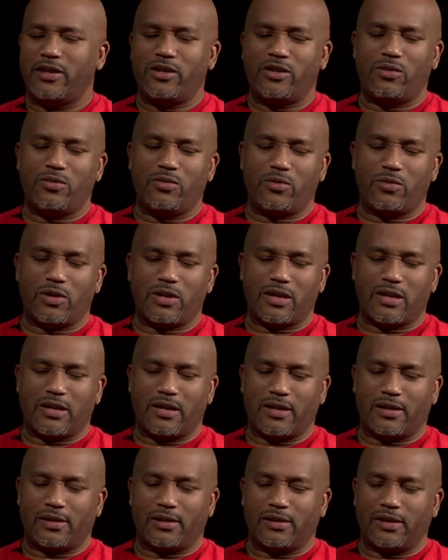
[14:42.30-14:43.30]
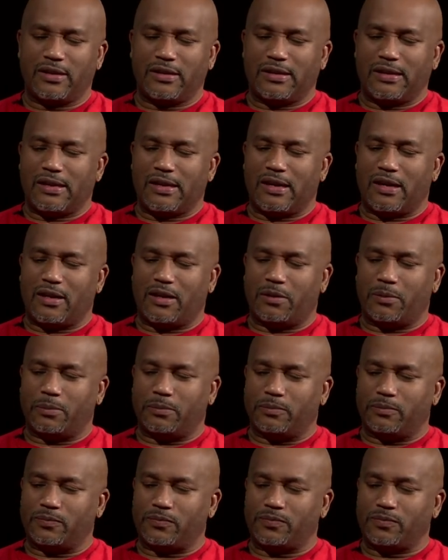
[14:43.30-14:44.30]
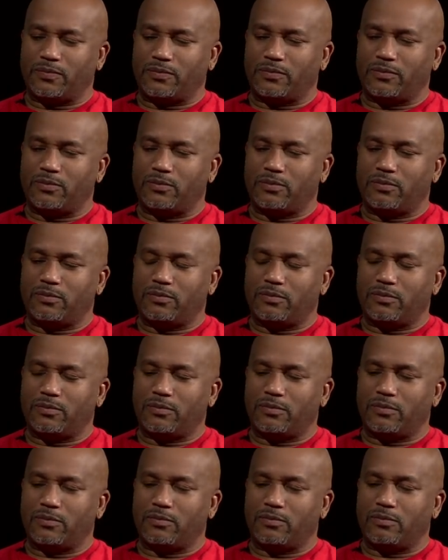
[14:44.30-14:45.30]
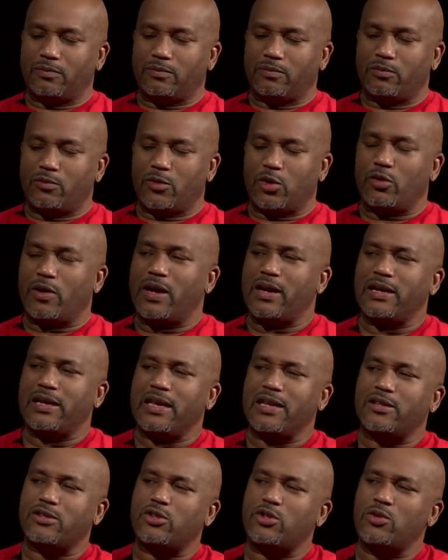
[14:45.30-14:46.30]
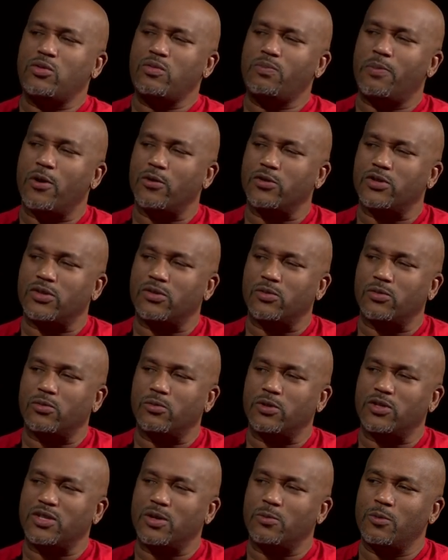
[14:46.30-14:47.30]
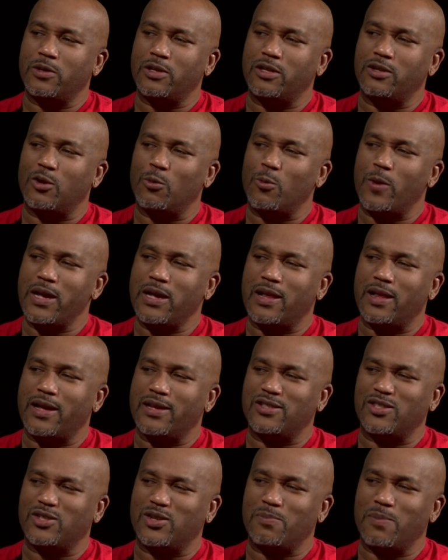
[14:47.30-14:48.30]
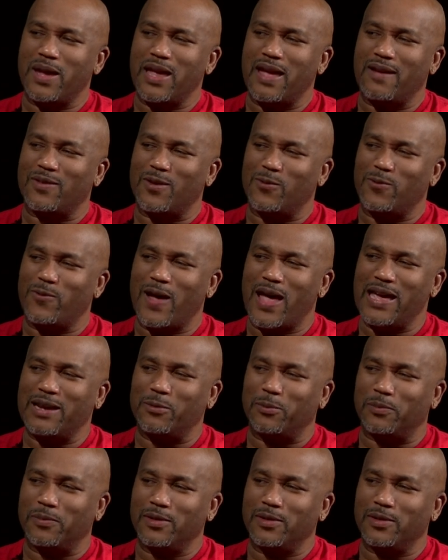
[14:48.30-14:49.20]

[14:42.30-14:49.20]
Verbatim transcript: You uh, um, trying to get too personal with right. someone in your weight classes, you might have to fight them.